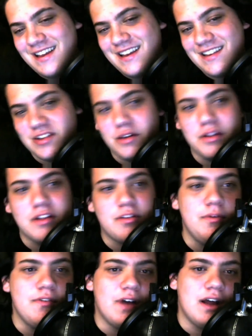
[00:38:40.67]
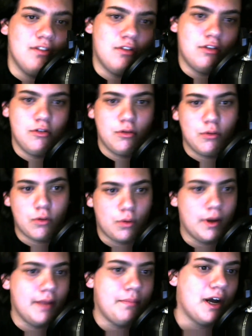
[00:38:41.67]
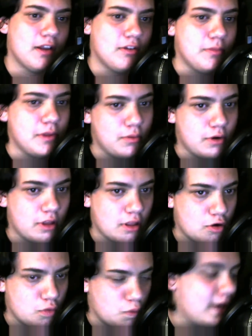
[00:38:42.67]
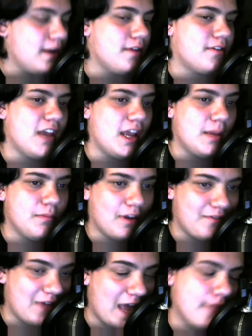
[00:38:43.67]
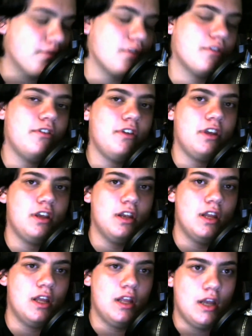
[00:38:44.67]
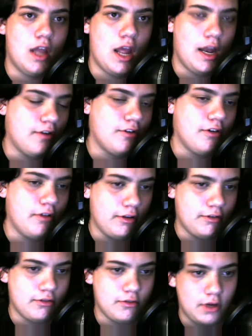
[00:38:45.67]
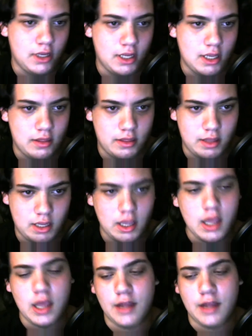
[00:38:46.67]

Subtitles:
So let's move on to quite possibly one of the greatest games I've ever seen in NHL history in the